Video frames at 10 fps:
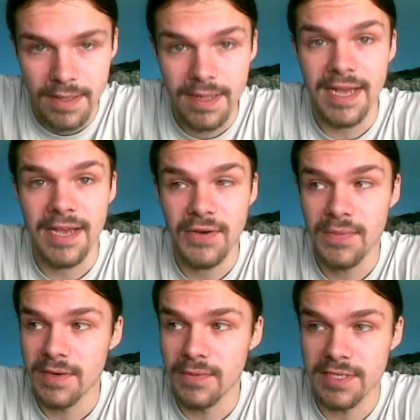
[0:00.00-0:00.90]
Well, I
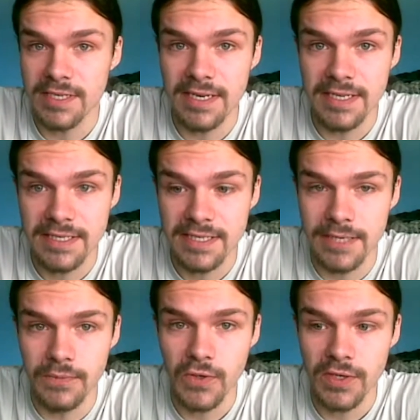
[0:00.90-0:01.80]
hope it was at least
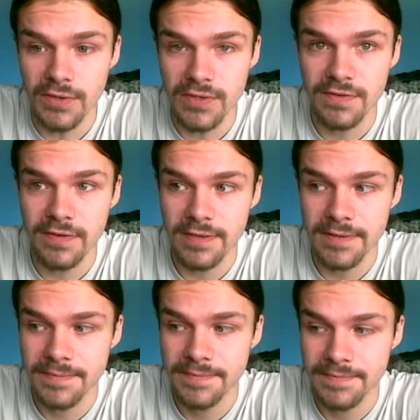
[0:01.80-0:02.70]
somewhat useful.
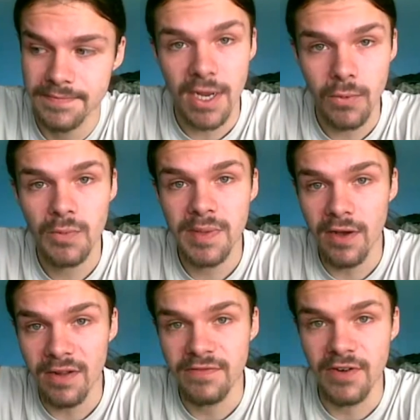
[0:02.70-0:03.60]
That would
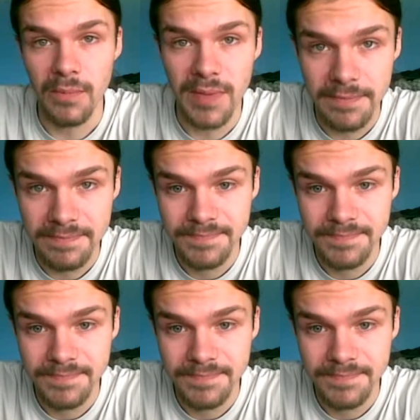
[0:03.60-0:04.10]
be all from me.